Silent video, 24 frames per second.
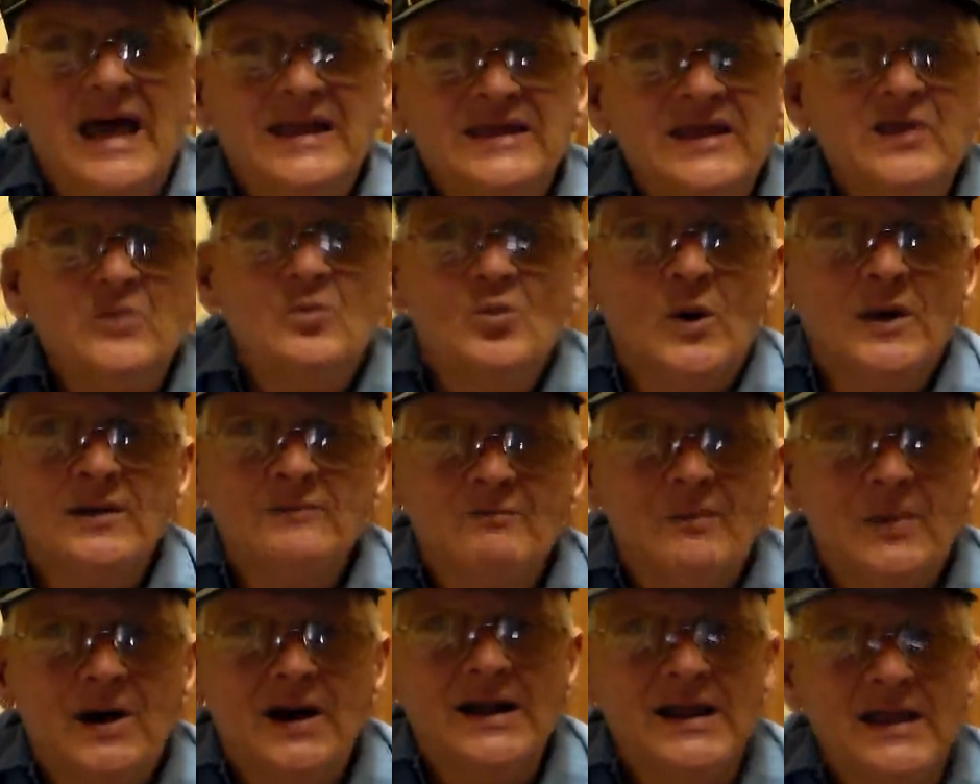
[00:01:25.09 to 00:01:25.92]
I didn't
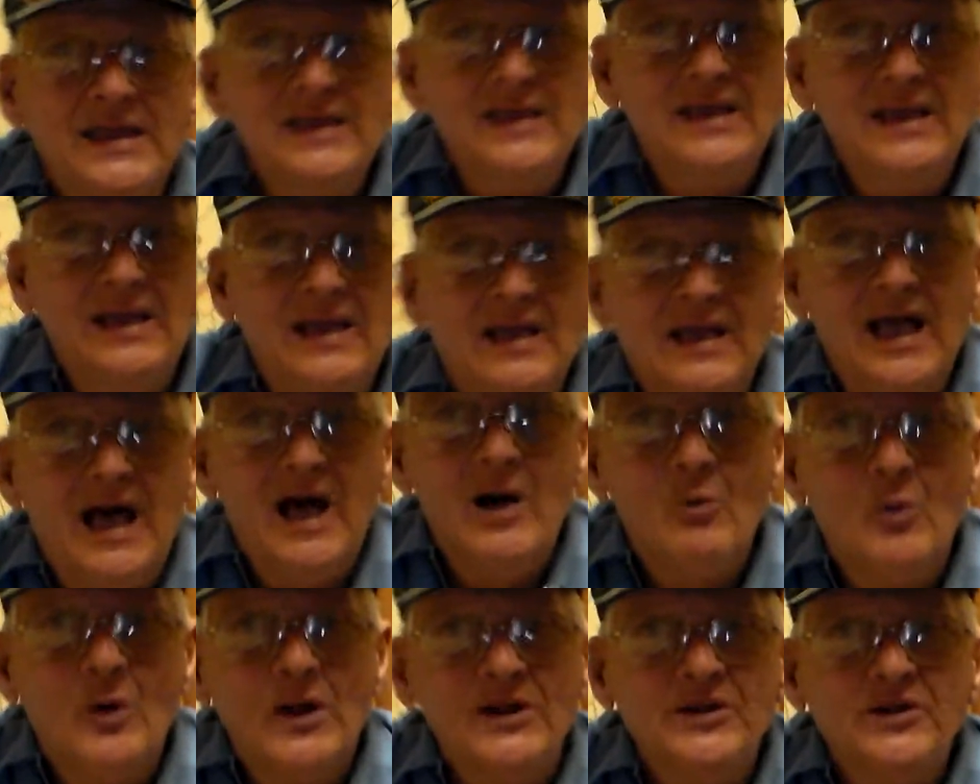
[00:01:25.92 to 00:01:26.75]
want money.
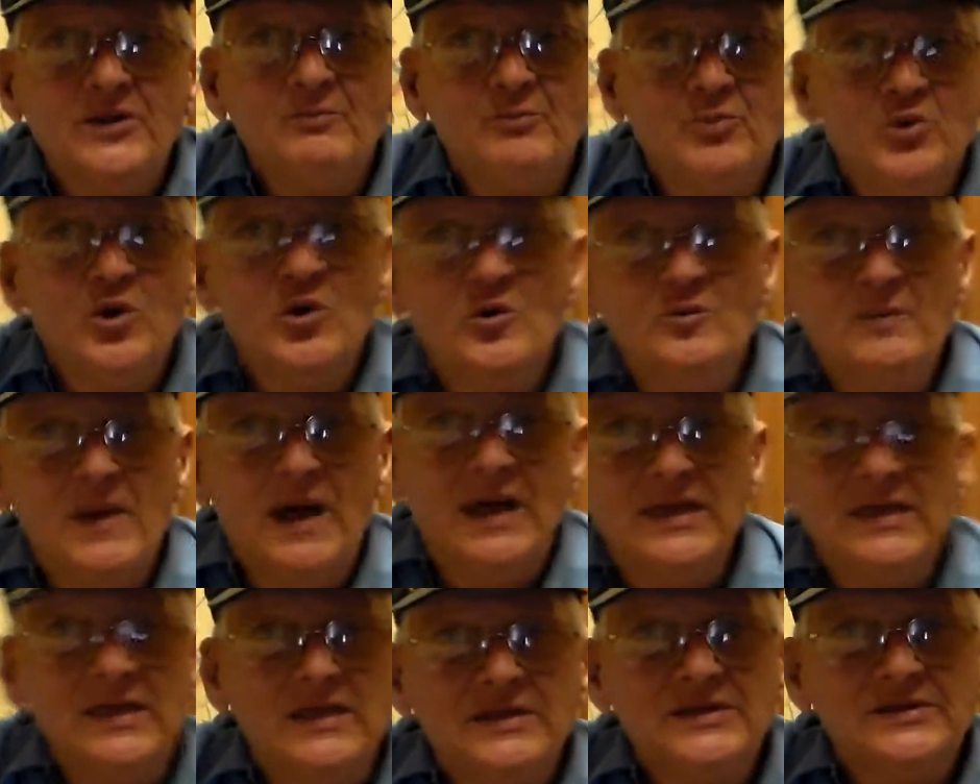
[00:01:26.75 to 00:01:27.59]
I wanted to prove
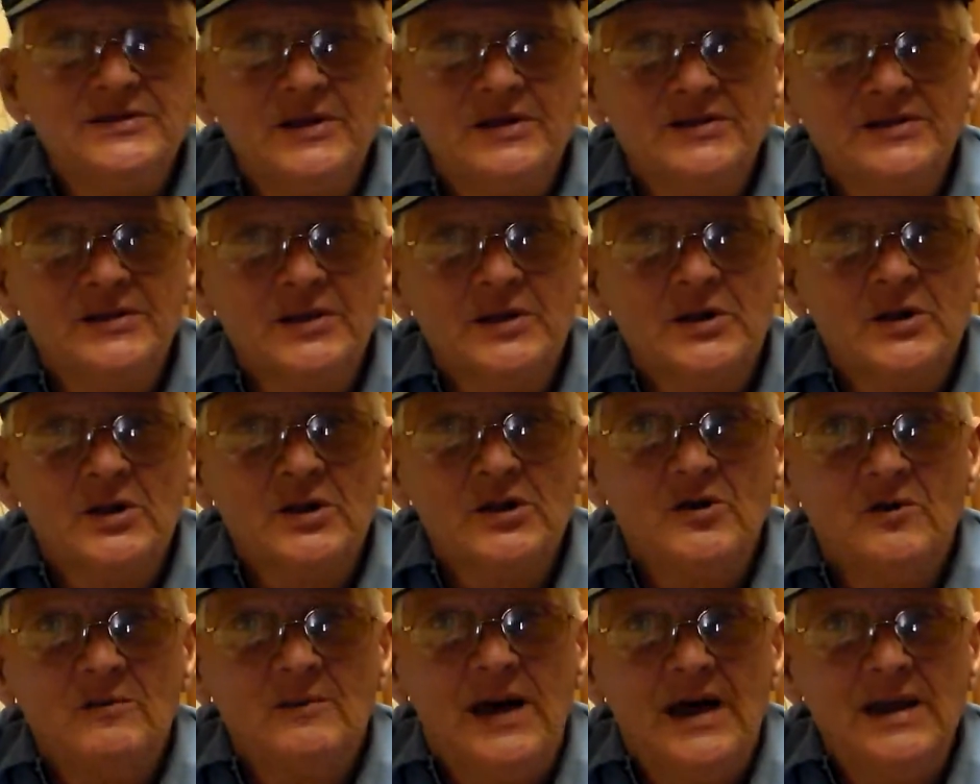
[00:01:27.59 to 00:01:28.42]
my innocence and
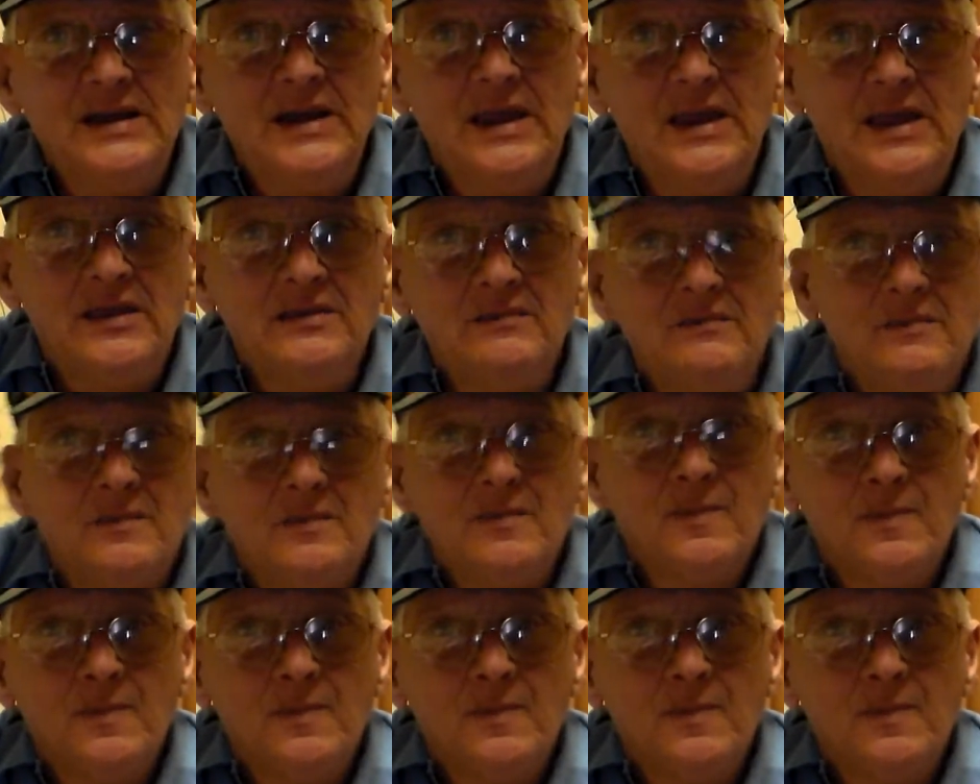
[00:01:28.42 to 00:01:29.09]
clear my name.